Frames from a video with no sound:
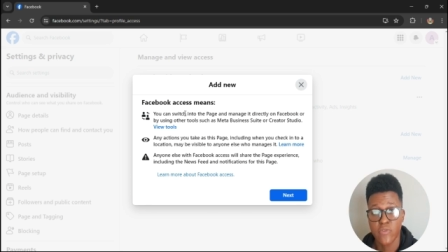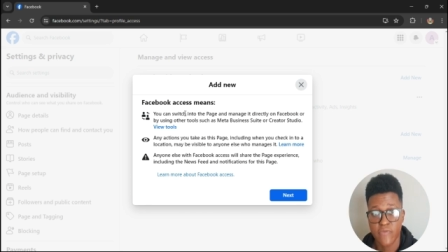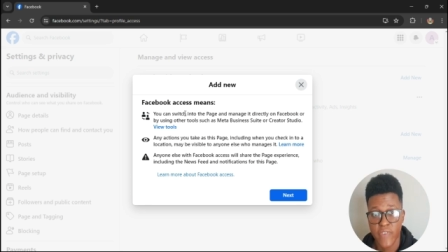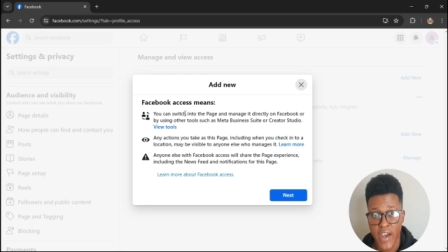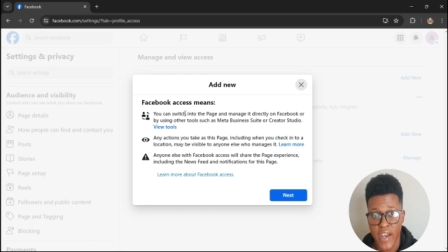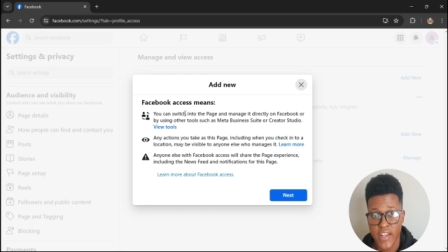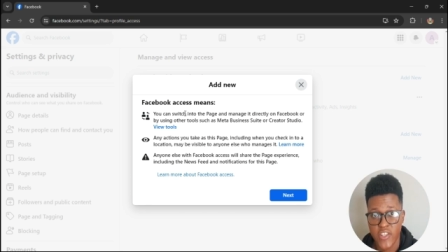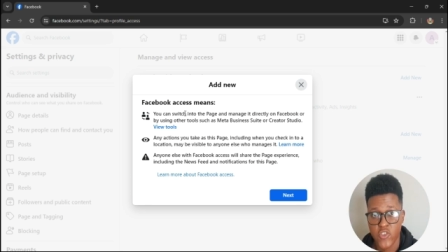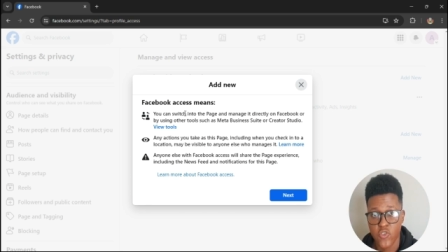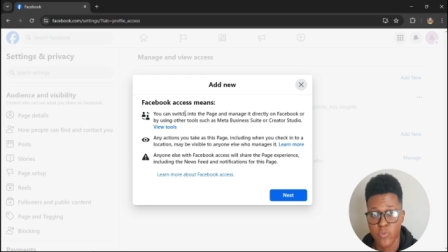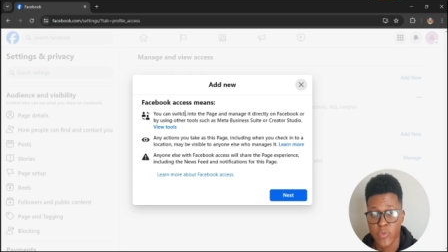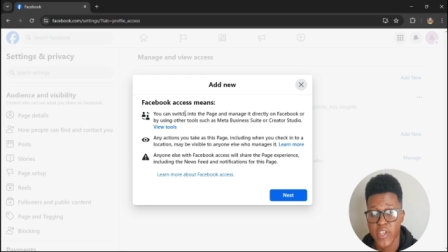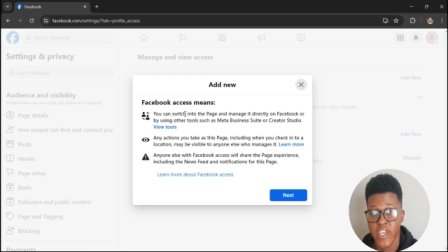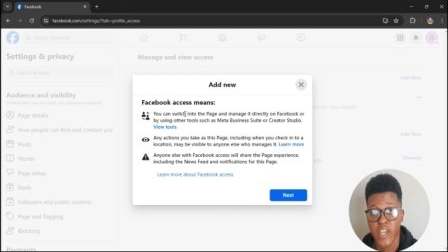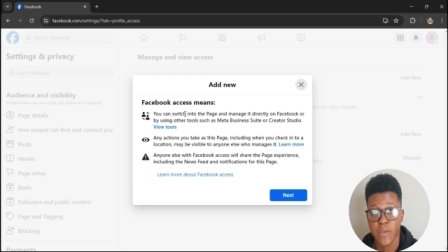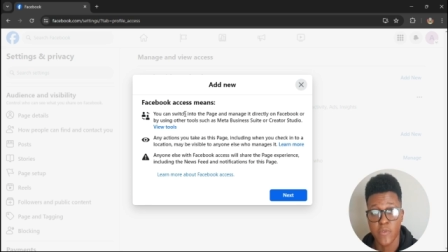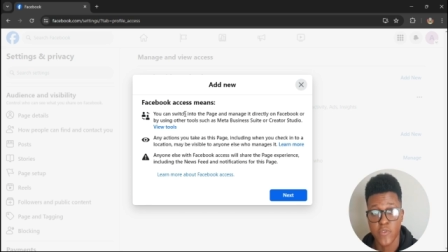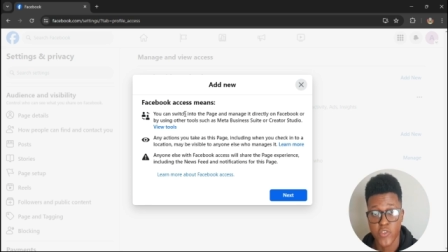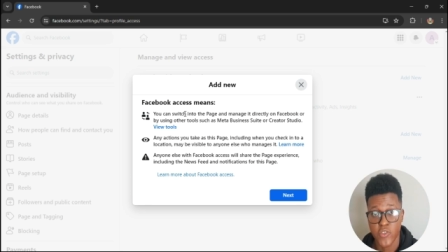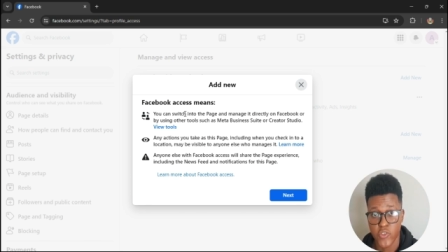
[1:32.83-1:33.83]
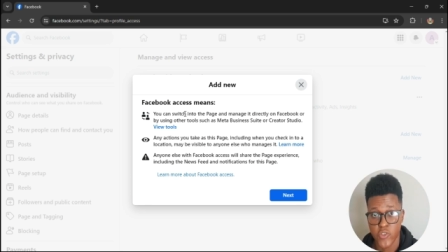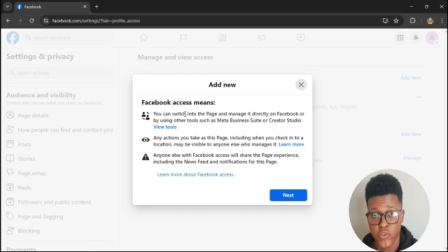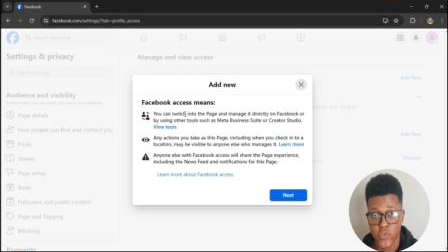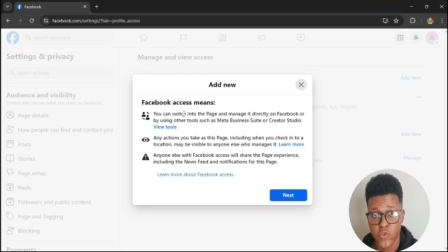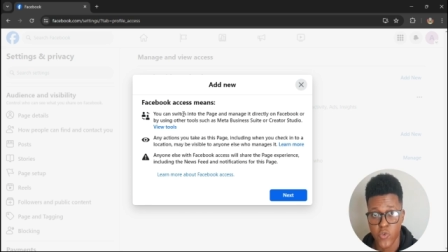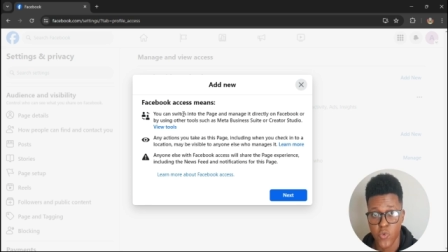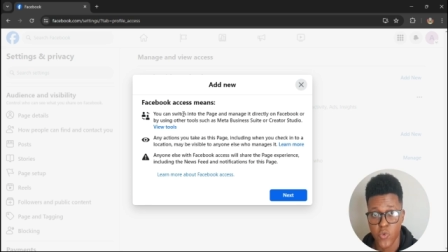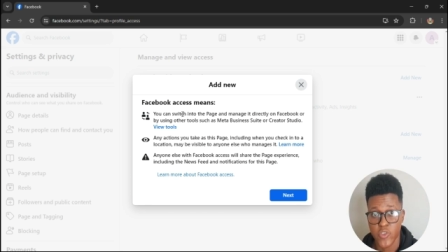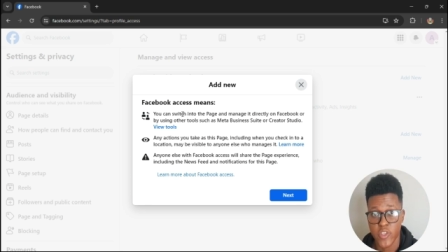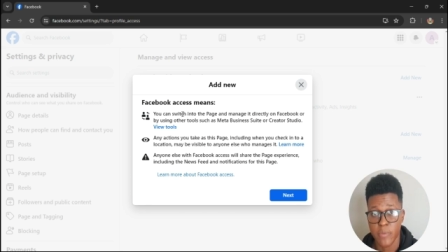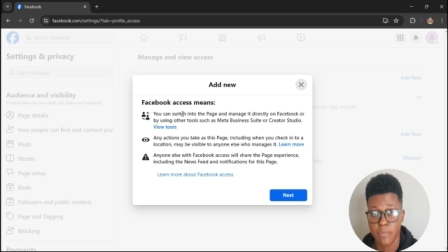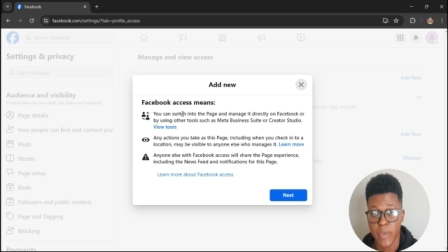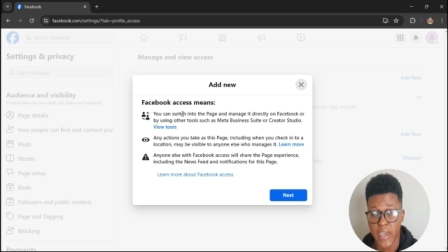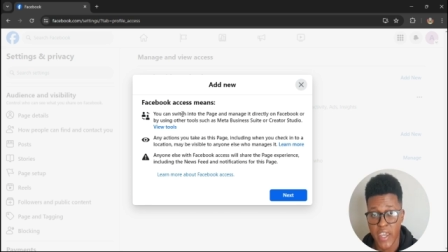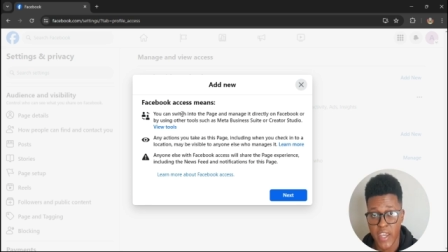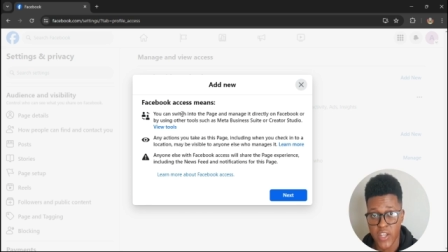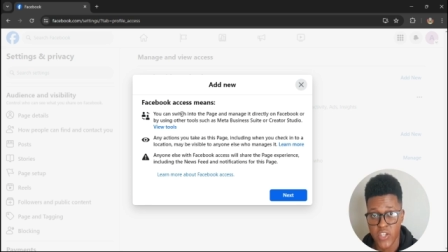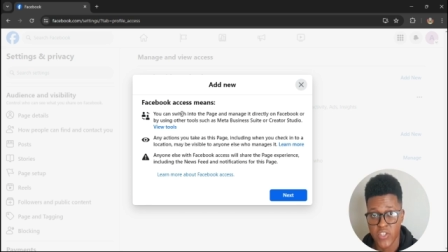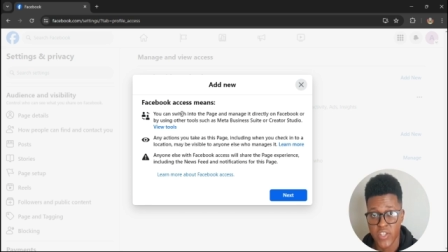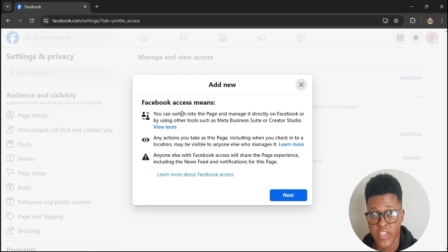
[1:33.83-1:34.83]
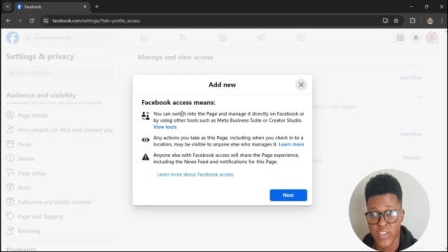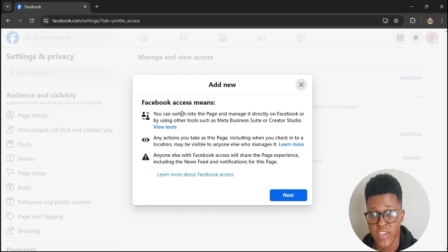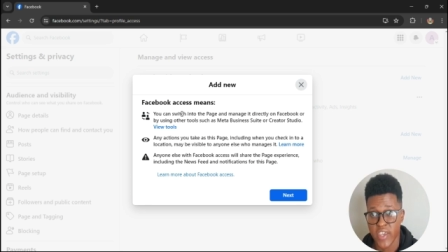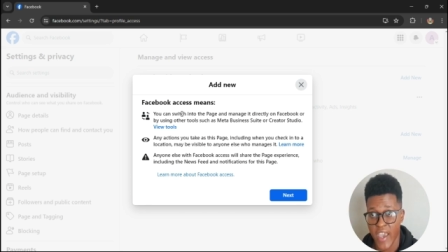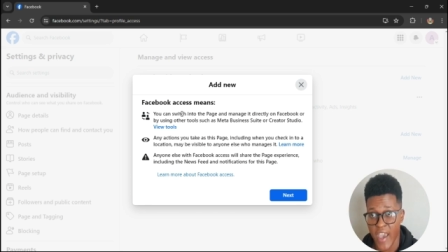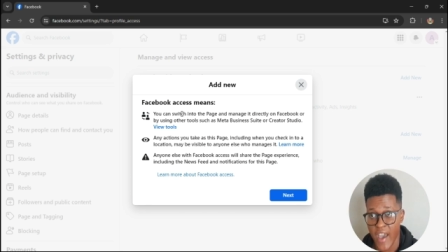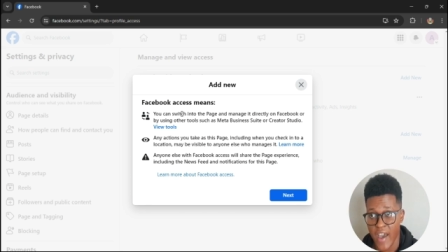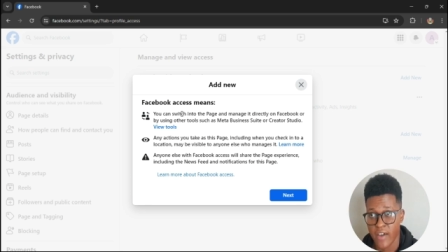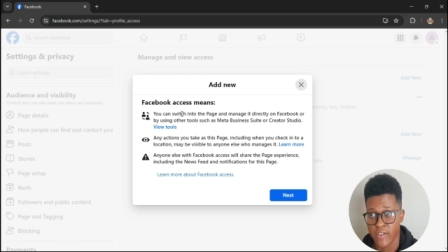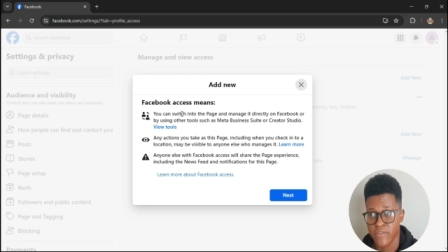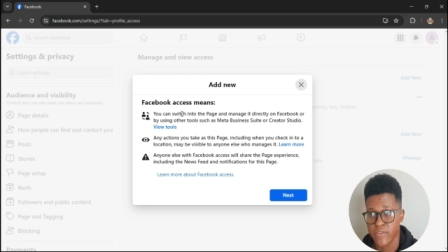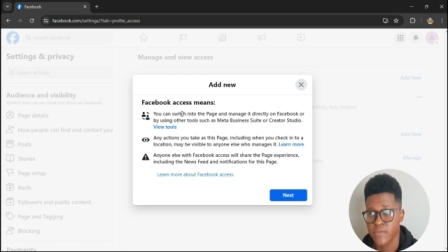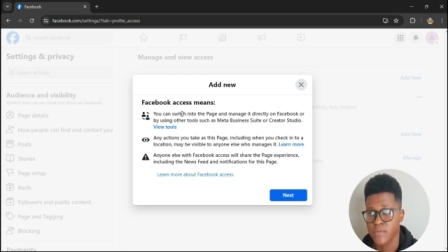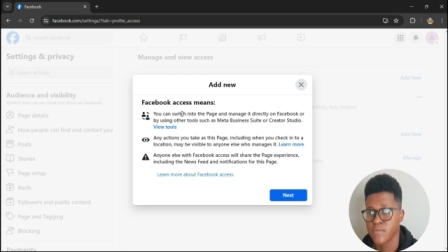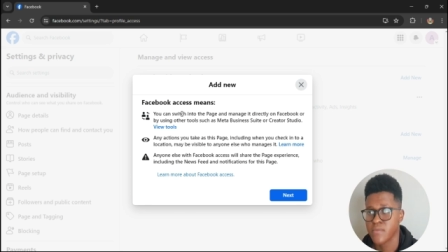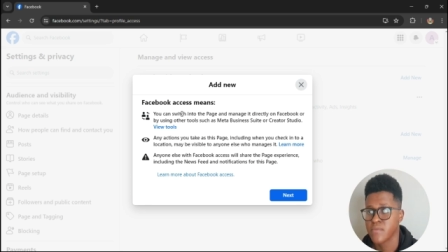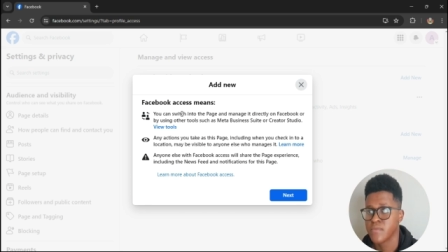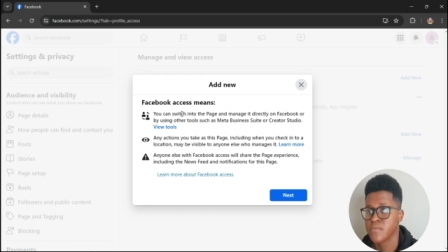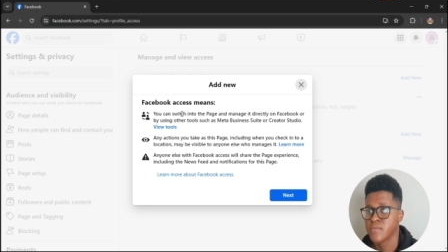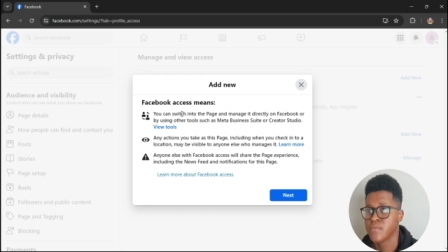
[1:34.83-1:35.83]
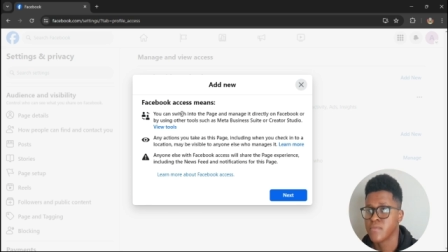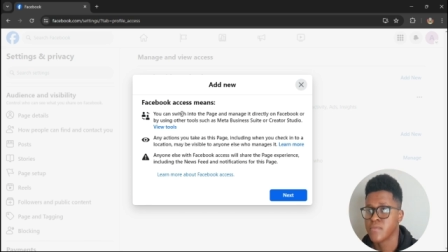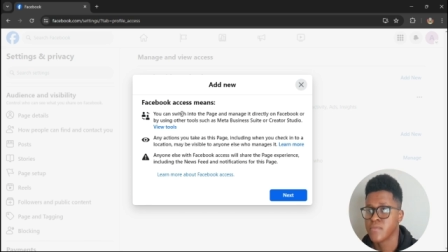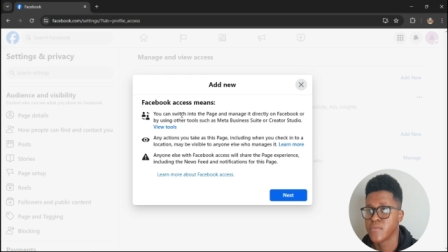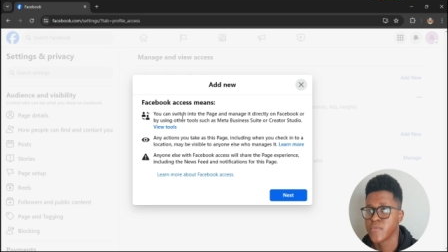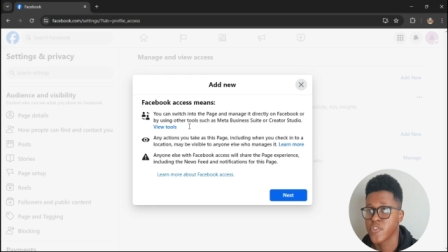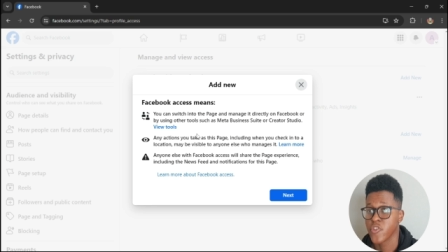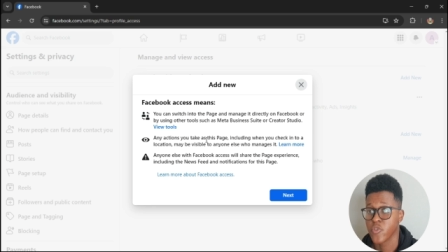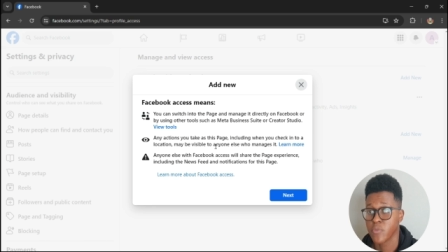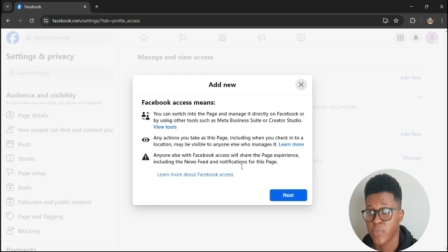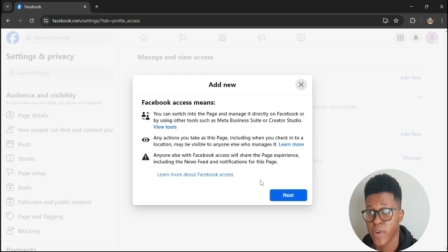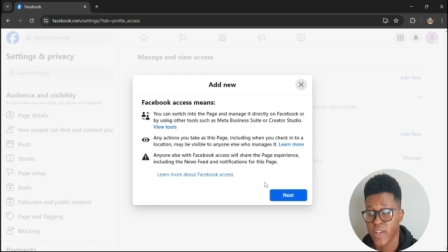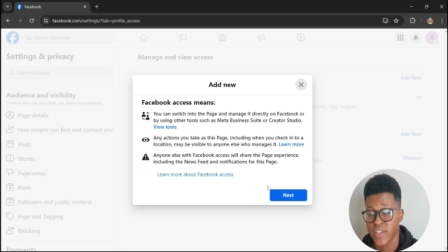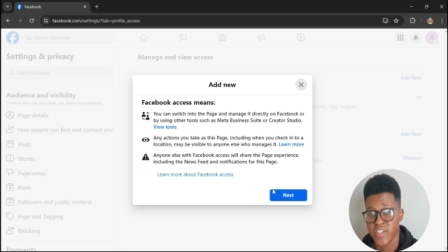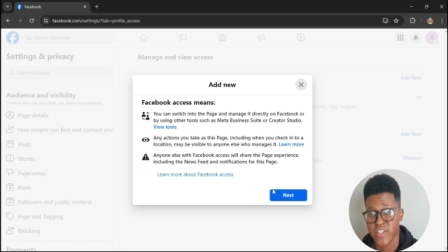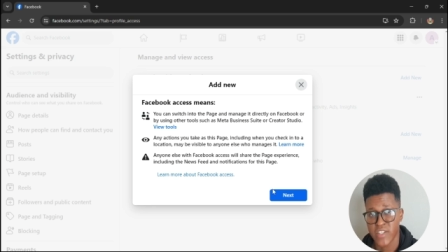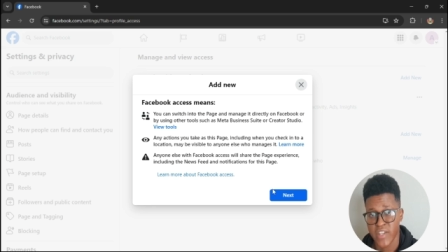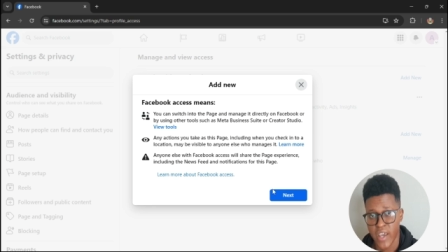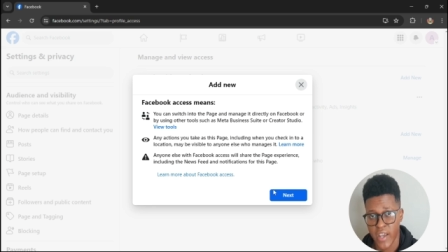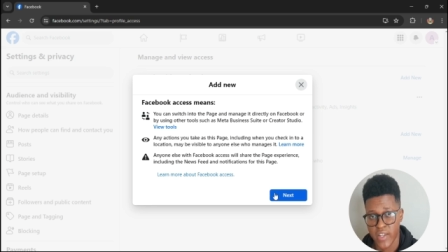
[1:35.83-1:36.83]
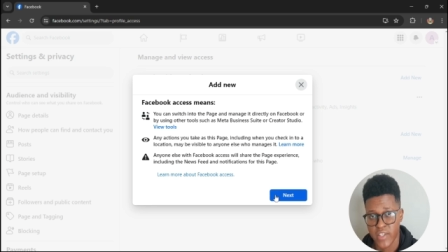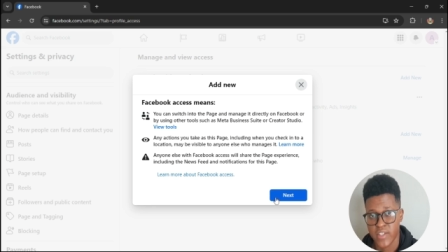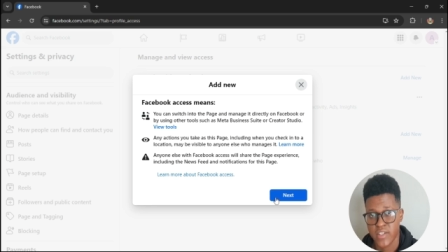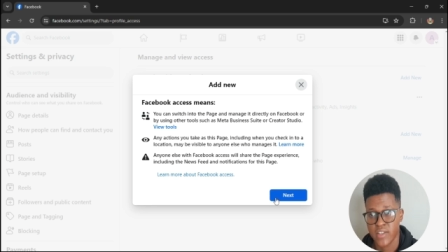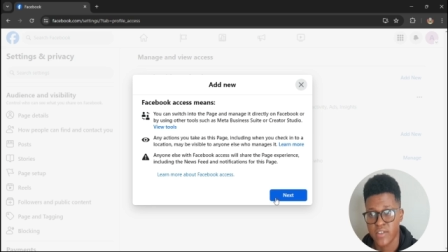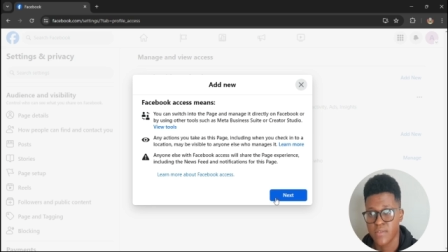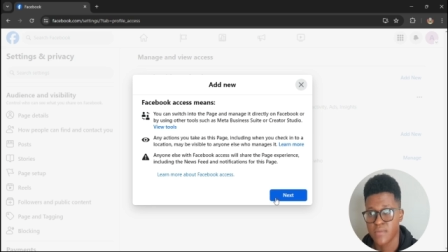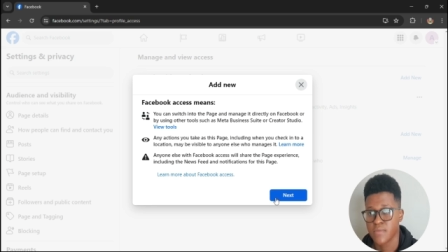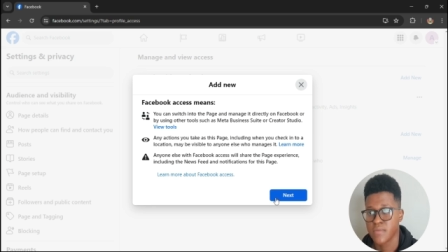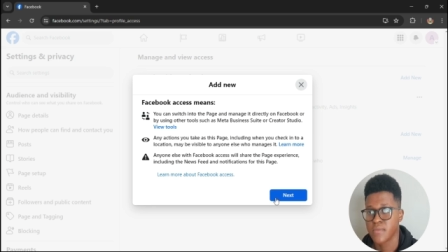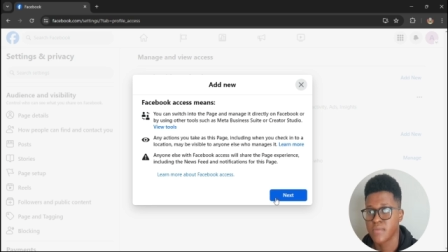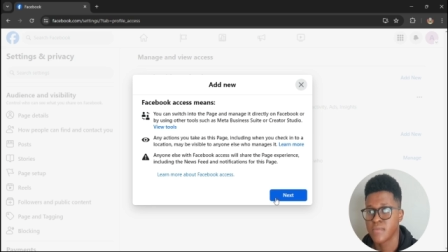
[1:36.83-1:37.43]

invite will be able to do with the page that they have. So you press next.